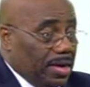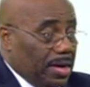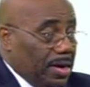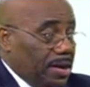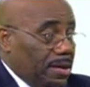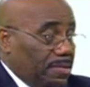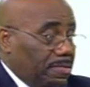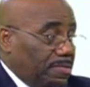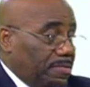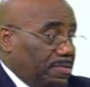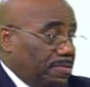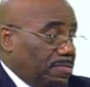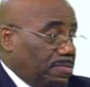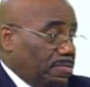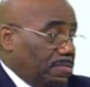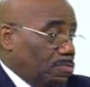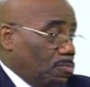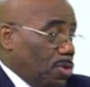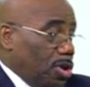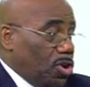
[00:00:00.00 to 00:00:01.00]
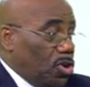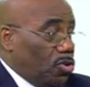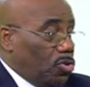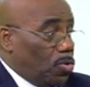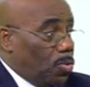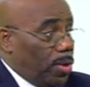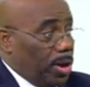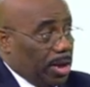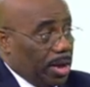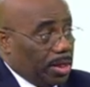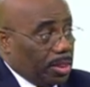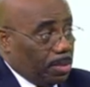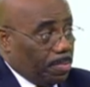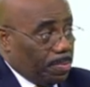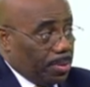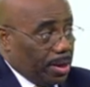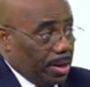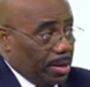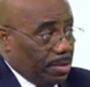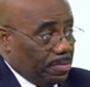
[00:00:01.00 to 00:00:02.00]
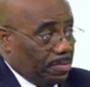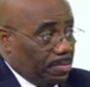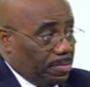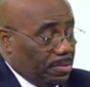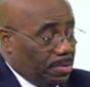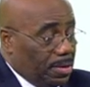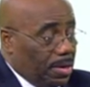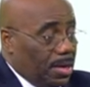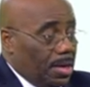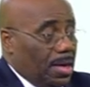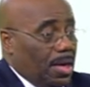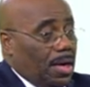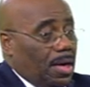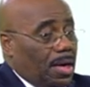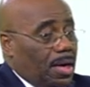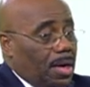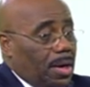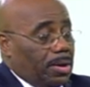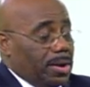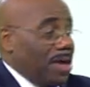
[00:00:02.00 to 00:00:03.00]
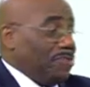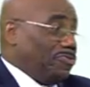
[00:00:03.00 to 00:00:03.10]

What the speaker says: it's what you're doing in the place. And I